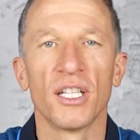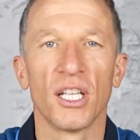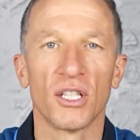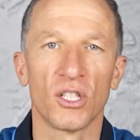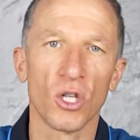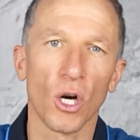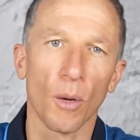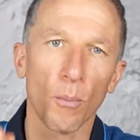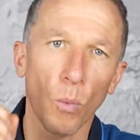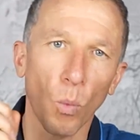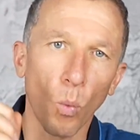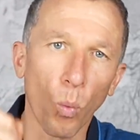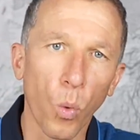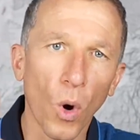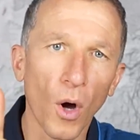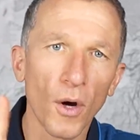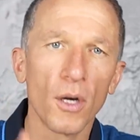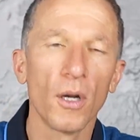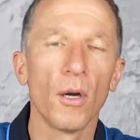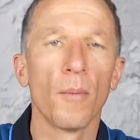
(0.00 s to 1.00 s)
the top
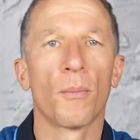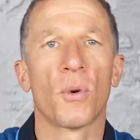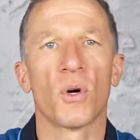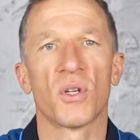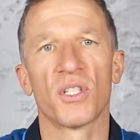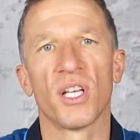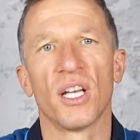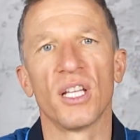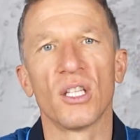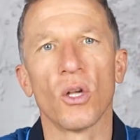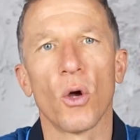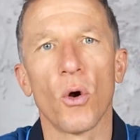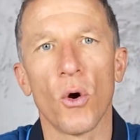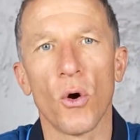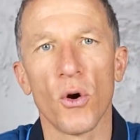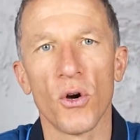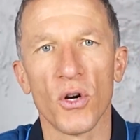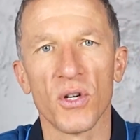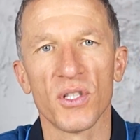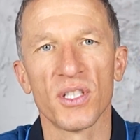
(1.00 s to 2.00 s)
1%
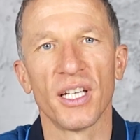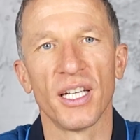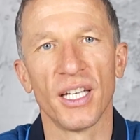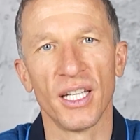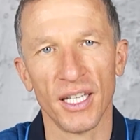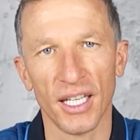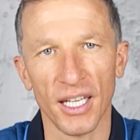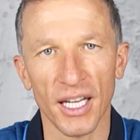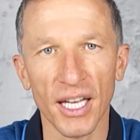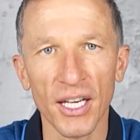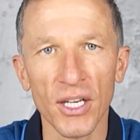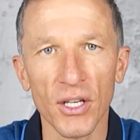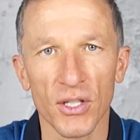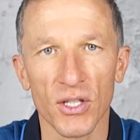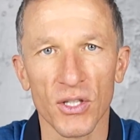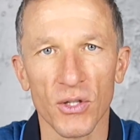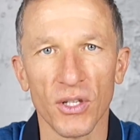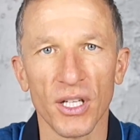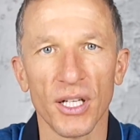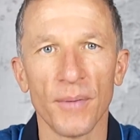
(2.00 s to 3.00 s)
earners in the
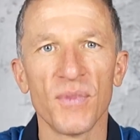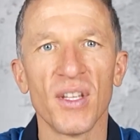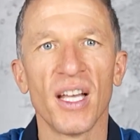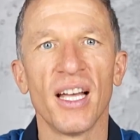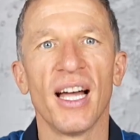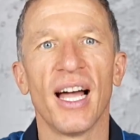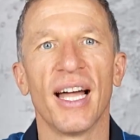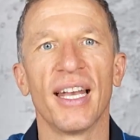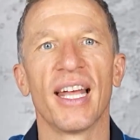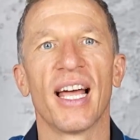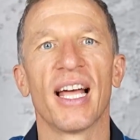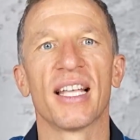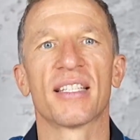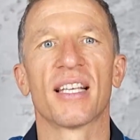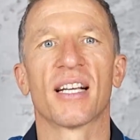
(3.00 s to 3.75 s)
industry and has